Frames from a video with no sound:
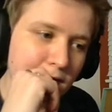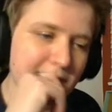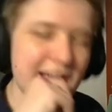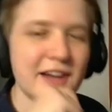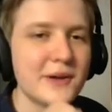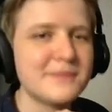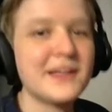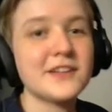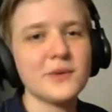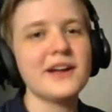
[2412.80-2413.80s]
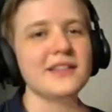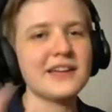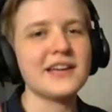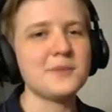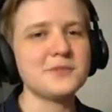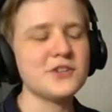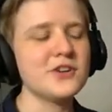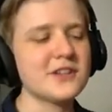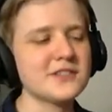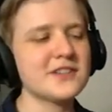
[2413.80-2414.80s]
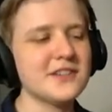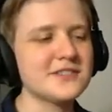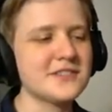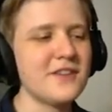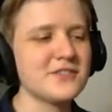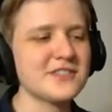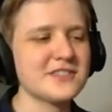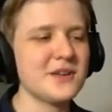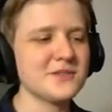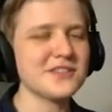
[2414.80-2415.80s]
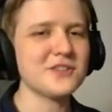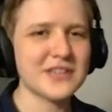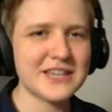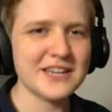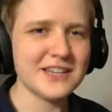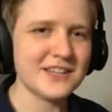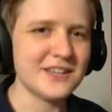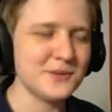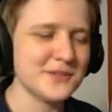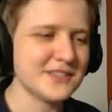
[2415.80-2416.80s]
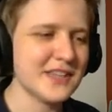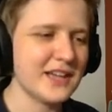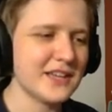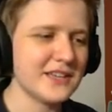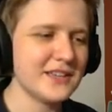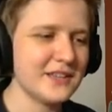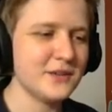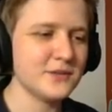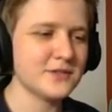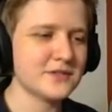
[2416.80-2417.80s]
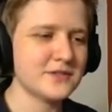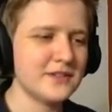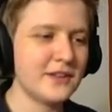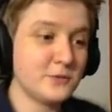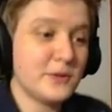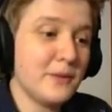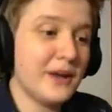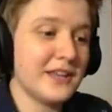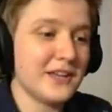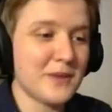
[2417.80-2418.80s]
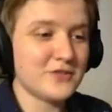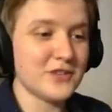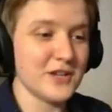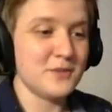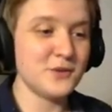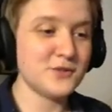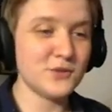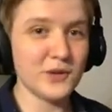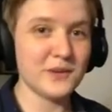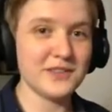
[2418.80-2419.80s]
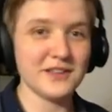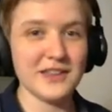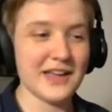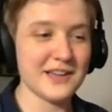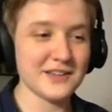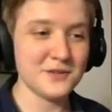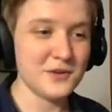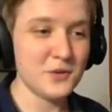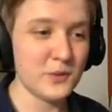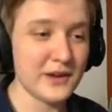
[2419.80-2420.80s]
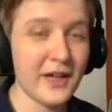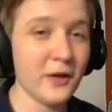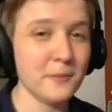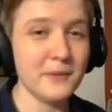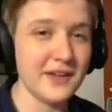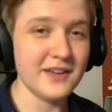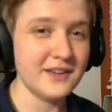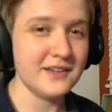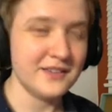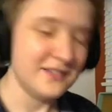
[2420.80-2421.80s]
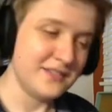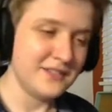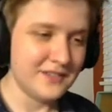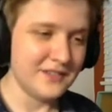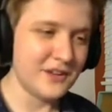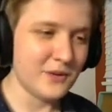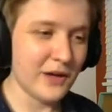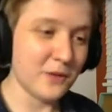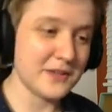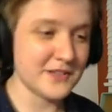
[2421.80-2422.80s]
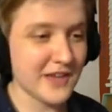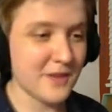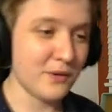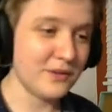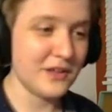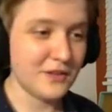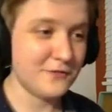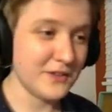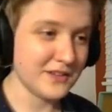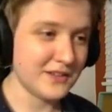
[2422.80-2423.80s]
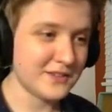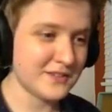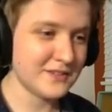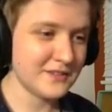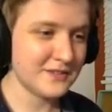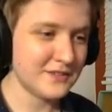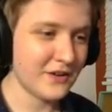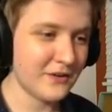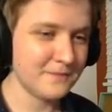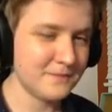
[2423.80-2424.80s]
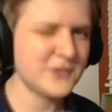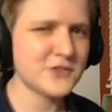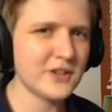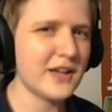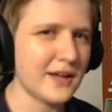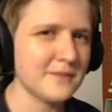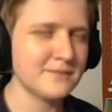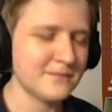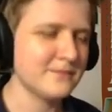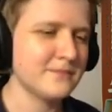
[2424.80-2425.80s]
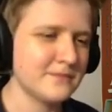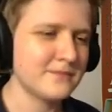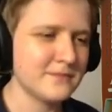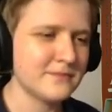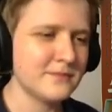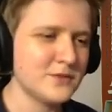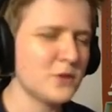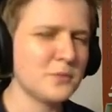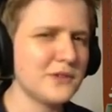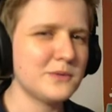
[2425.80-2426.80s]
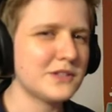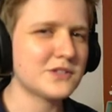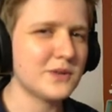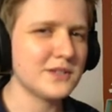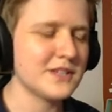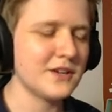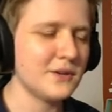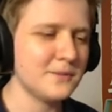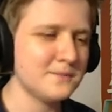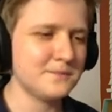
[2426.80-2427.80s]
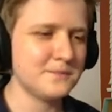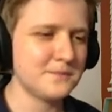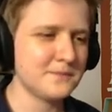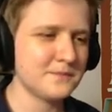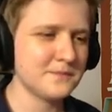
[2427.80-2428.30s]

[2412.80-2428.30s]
anyway, that's why I like Captain Hook, because ever since I was a little kid, he was like, he was, he was my buddy in my dream. He's the only one that like would help me, you know, help me escape all the other villains. So he's a good guy. Don't believe hey, what the stories tell I'm you. I'm over here.